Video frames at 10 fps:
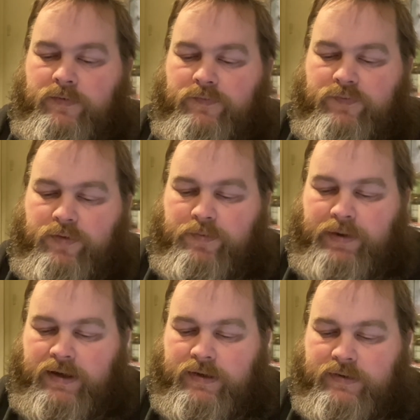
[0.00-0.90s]
From the
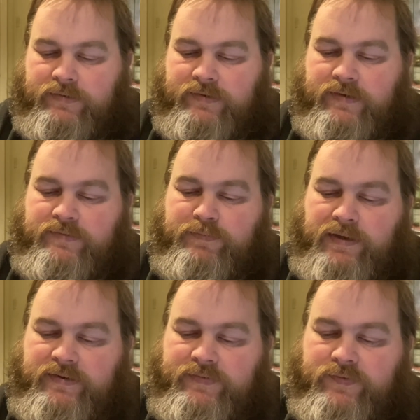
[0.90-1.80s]
back it says,
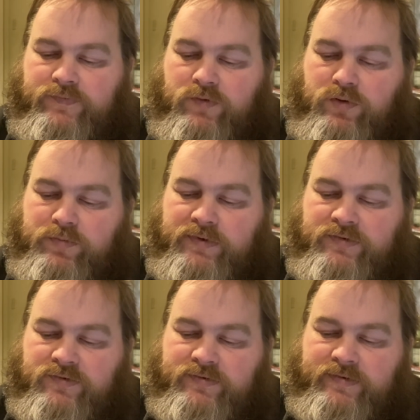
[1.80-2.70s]
Medieval Royal
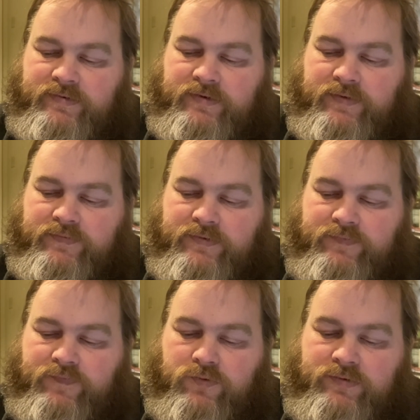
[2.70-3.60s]
Mistresses gives the
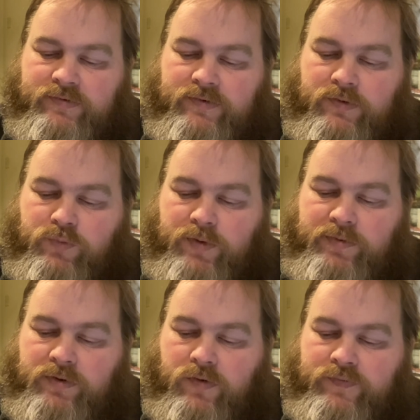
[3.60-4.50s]
voice to the
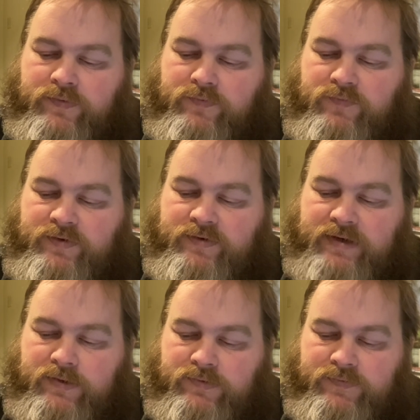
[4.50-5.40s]
women often written
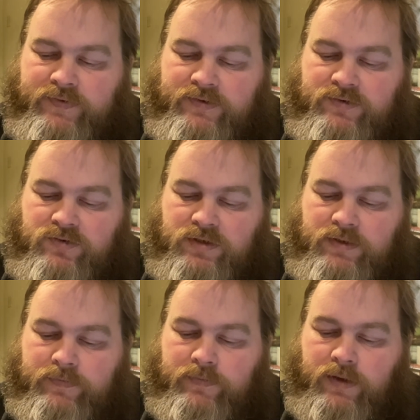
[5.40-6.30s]
out of history,
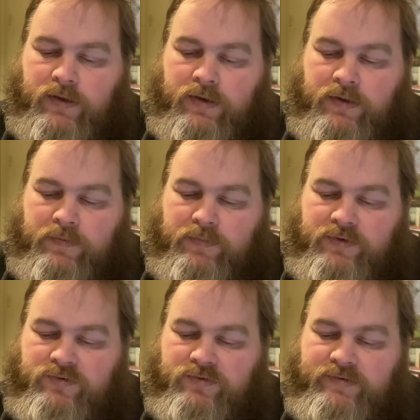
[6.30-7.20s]

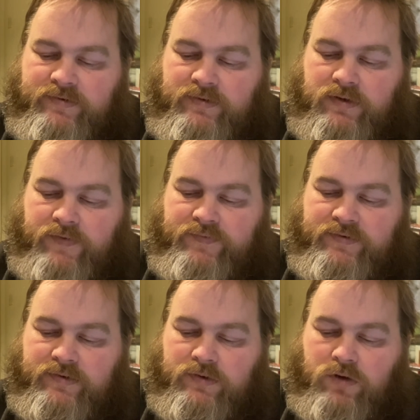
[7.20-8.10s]
mistresses,
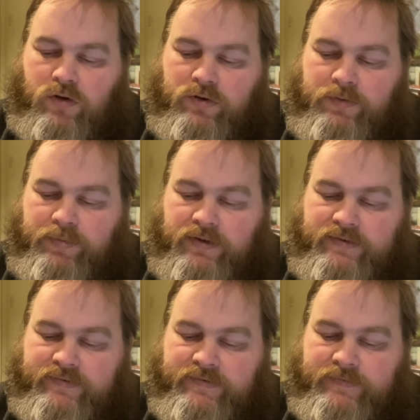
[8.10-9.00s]
lovers and concubines.